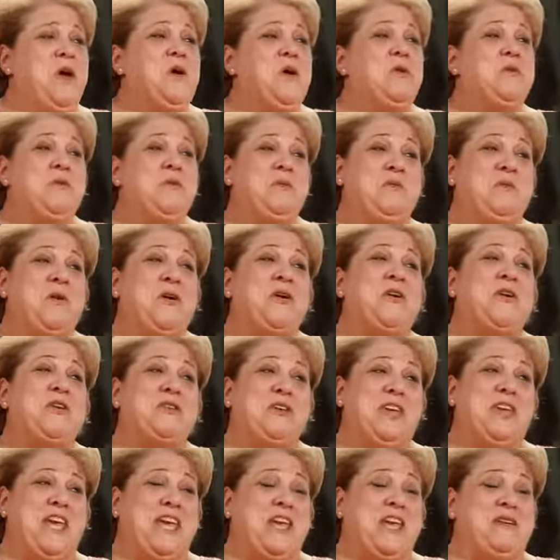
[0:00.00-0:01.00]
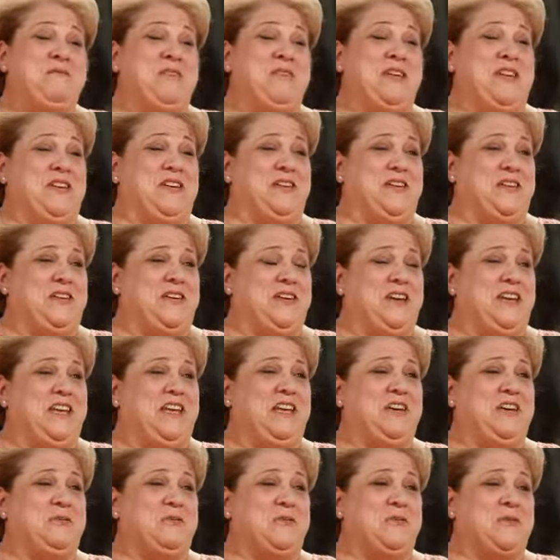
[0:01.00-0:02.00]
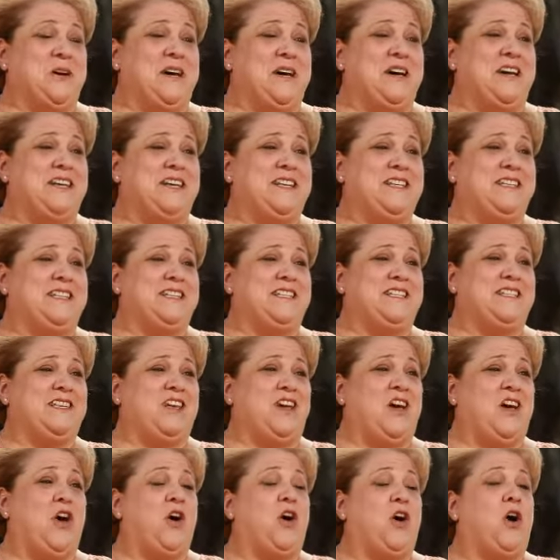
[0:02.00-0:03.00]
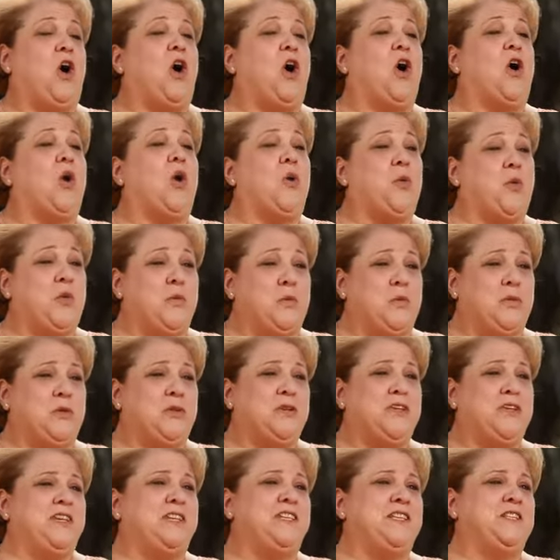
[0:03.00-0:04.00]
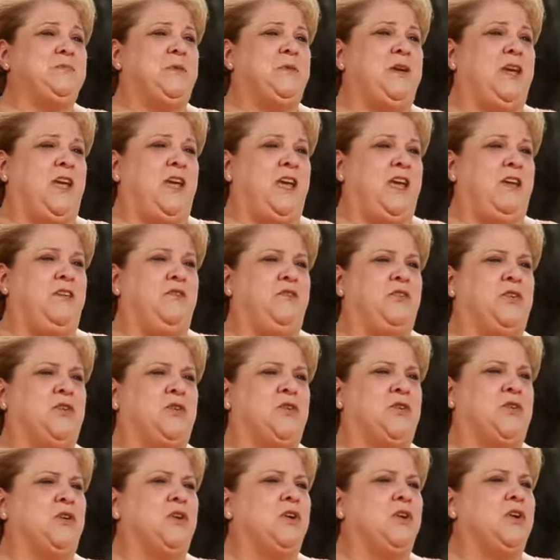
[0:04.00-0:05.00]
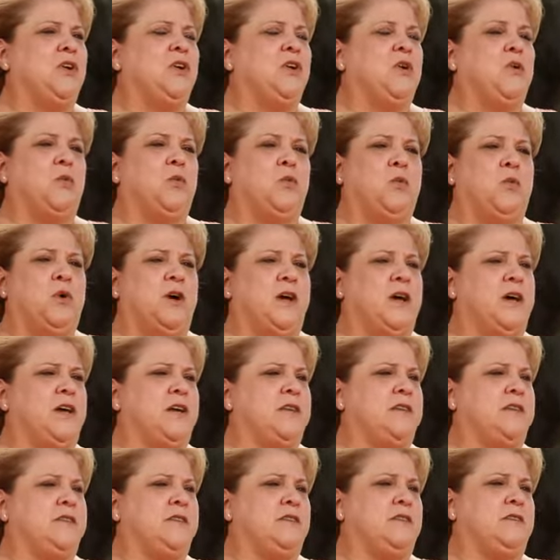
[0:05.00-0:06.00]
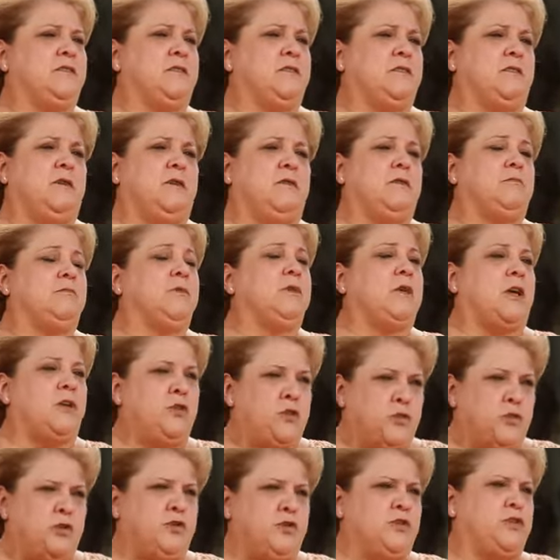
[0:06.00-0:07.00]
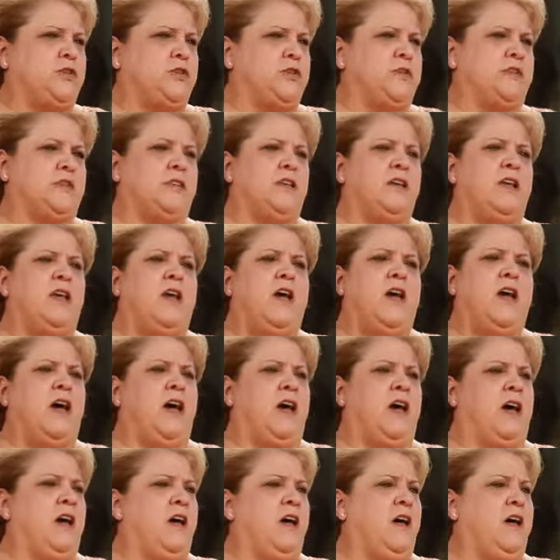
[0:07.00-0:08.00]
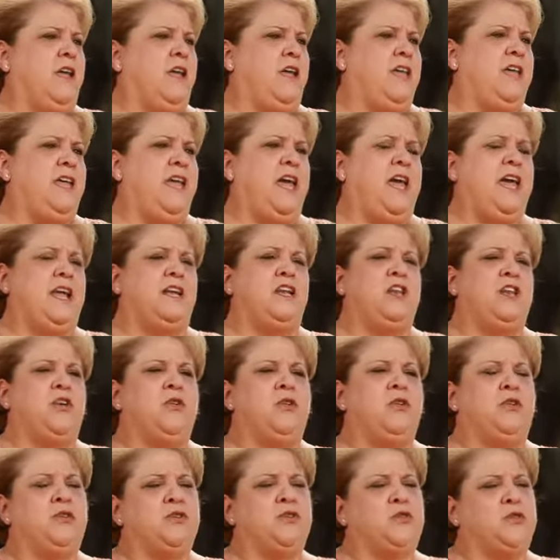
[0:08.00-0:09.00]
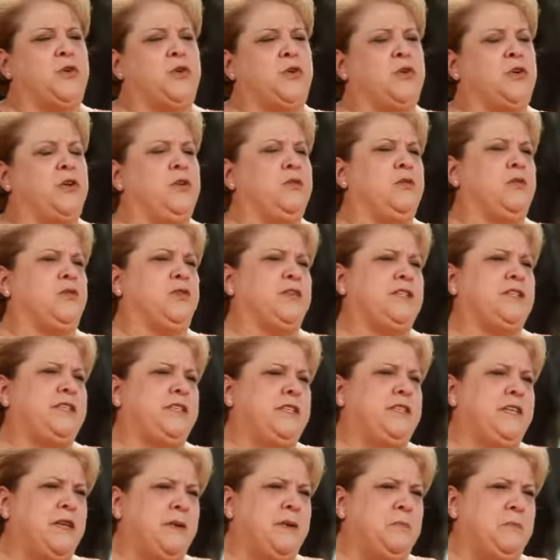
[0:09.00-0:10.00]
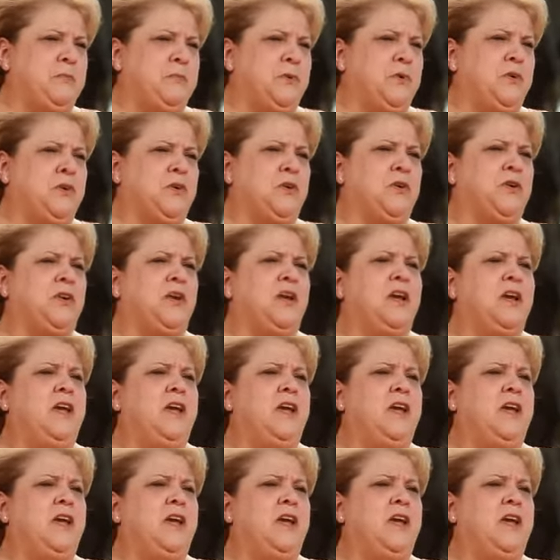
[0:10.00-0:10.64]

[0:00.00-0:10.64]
When Mario came here, it was horrible. His behavior was atrocious. He had no control over his temper.